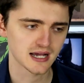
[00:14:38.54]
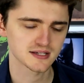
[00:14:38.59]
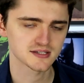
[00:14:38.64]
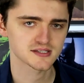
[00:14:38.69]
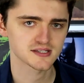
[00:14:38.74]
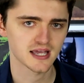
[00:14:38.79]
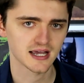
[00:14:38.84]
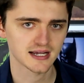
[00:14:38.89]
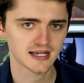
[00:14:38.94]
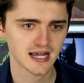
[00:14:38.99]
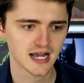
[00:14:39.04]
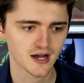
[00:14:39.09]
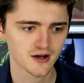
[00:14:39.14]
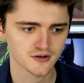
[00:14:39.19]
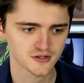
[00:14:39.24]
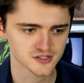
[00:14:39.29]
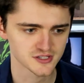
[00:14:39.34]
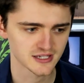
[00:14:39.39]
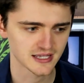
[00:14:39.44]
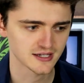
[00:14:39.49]
as that
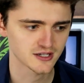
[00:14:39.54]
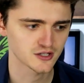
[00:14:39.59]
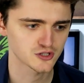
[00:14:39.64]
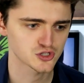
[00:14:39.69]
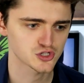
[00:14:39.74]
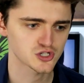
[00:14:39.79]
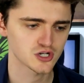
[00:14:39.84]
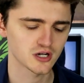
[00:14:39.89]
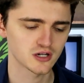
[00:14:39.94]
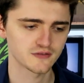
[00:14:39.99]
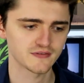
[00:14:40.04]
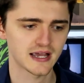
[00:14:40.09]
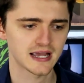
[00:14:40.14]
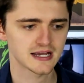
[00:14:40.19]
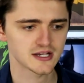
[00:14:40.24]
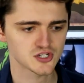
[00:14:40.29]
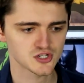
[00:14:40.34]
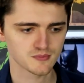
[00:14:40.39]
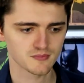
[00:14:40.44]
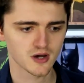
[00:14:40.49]
character. They could just kind of
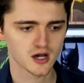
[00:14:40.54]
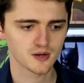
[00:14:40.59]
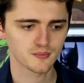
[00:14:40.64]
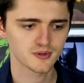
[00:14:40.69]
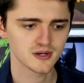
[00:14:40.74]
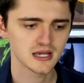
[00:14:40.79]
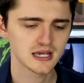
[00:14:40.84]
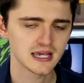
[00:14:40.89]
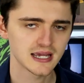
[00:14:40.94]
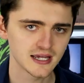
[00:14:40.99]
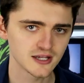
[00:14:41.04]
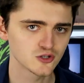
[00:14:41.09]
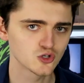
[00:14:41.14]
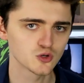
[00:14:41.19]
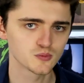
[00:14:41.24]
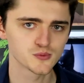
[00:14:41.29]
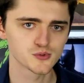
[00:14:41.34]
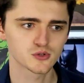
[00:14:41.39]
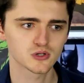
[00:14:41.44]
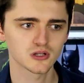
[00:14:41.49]
age him up in
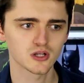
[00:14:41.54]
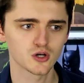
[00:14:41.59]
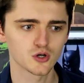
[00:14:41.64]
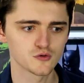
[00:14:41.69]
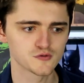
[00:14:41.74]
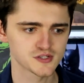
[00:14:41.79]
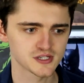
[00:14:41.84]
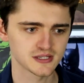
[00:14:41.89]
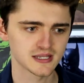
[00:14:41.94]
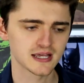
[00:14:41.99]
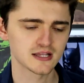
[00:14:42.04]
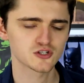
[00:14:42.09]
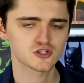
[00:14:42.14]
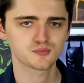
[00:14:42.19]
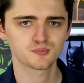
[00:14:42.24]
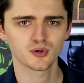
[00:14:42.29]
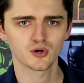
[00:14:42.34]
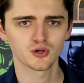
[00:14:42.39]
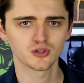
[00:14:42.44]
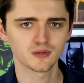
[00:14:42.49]
normal clothes and then
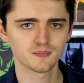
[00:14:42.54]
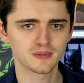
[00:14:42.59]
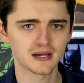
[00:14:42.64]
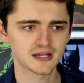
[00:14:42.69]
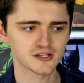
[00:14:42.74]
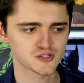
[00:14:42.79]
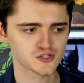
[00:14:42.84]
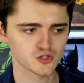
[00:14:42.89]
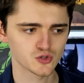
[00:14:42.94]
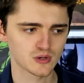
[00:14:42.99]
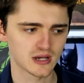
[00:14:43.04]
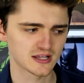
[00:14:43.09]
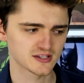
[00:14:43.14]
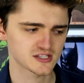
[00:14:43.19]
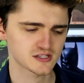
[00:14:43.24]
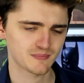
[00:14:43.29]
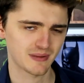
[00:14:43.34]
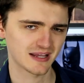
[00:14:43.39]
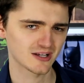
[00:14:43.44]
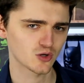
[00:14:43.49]
just put on the Batsuit and
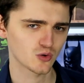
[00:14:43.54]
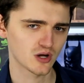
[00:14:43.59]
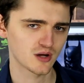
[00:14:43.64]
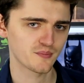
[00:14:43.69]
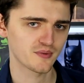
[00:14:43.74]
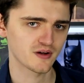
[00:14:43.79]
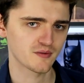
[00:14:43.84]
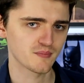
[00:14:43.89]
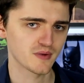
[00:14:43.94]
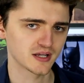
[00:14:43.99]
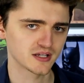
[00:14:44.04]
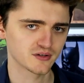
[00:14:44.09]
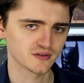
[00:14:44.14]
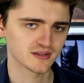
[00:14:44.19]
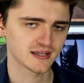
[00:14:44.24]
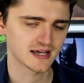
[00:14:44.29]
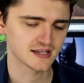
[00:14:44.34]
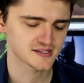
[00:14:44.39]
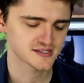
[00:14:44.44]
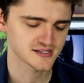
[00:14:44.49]
spend quite a bit of money
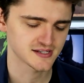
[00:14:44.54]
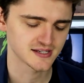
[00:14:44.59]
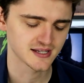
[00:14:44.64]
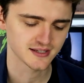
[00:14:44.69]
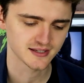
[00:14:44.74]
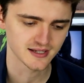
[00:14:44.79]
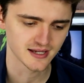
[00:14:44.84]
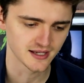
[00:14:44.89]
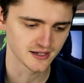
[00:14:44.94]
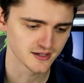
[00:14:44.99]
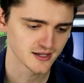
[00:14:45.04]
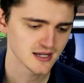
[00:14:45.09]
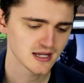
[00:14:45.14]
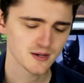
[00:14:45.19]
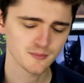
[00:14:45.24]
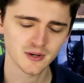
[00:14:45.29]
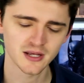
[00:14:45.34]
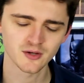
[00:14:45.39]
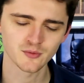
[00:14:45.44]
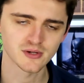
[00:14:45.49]
on that scene at the end.
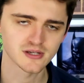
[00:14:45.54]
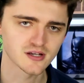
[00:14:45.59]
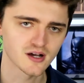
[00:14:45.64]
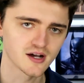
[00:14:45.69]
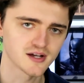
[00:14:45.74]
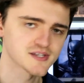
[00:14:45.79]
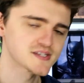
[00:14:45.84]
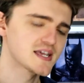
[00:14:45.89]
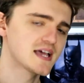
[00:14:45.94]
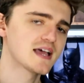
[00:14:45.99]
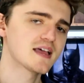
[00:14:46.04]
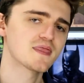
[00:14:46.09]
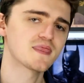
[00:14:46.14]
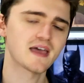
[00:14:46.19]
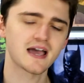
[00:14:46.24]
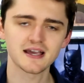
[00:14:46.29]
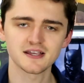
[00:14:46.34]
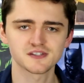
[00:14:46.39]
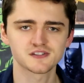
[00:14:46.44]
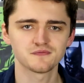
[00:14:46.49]
But anyway, guys,
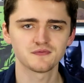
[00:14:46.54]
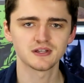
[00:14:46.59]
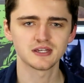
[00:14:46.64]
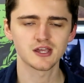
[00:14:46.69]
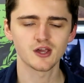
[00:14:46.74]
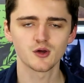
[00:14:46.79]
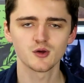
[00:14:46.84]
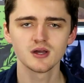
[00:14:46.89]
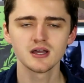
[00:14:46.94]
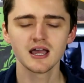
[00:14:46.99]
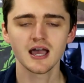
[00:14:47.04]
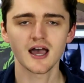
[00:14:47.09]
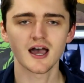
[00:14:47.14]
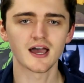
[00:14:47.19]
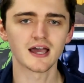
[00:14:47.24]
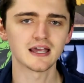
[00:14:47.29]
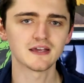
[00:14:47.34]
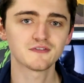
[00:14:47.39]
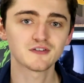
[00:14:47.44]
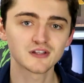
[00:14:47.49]
that is the video.
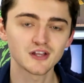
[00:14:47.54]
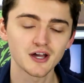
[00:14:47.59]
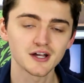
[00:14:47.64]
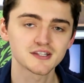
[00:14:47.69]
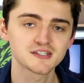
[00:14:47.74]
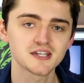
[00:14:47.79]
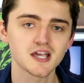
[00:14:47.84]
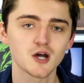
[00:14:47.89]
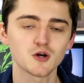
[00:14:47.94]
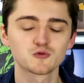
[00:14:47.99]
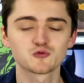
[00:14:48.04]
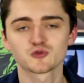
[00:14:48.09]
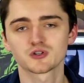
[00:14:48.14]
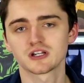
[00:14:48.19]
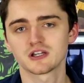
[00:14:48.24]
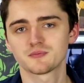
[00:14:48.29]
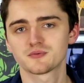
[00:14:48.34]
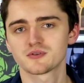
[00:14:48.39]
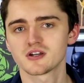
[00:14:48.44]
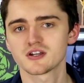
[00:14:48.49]
If you liked it, I'd
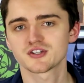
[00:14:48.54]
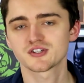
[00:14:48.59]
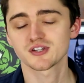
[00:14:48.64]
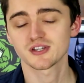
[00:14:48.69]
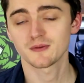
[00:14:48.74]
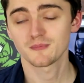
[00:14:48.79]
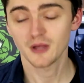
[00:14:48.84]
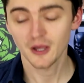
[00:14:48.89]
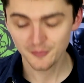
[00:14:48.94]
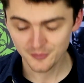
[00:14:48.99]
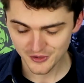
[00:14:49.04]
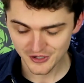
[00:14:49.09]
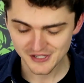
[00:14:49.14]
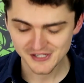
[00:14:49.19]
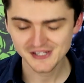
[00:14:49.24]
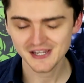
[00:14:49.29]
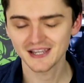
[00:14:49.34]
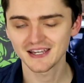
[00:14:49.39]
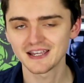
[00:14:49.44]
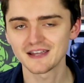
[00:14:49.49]
really
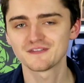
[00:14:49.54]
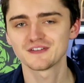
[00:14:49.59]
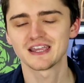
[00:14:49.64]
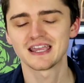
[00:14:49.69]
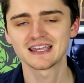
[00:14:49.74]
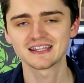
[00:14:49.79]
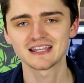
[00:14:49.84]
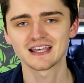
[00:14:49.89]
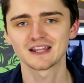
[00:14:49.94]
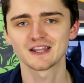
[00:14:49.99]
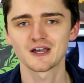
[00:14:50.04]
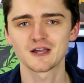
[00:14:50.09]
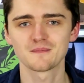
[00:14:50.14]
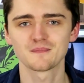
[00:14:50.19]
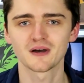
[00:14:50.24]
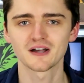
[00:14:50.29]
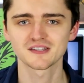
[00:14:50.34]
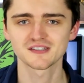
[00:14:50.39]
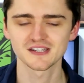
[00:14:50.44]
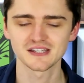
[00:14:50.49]
appreciate it if you hit that like
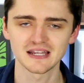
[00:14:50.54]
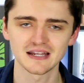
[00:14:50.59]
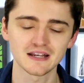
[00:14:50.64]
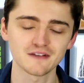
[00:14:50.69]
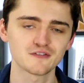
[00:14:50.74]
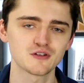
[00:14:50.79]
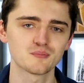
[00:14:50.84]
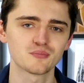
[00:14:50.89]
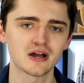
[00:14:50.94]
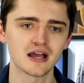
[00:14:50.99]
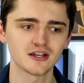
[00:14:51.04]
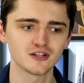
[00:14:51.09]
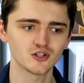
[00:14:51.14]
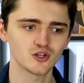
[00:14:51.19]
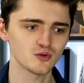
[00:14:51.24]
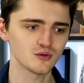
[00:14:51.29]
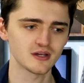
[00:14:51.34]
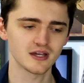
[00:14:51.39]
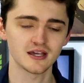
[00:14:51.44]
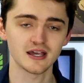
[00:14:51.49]
button. And if you're brand
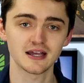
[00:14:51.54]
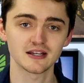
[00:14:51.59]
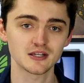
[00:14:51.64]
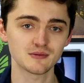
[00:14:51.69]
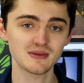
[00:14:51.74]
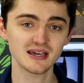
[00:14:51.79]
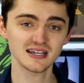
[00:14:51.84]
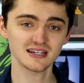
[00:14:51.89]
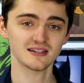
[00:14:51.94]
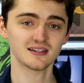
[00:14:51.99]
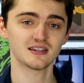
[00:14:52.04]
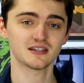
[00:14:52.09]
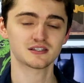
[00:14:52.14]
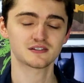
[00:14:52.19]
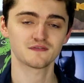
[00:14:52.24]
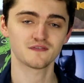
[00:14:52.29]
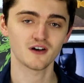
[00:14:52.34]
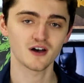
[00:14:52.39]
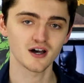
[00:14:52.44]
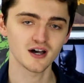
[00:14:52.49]
new here and you made it this
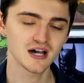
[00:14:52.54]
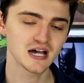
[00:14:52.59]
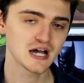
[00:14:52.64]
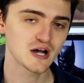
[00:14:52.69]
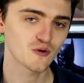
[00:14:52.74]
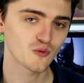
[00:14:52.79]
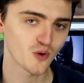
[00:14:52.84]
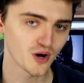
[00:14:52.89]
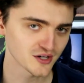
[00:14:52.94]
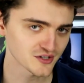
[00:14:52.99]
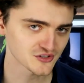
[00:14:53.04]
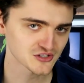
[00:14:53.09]
far, why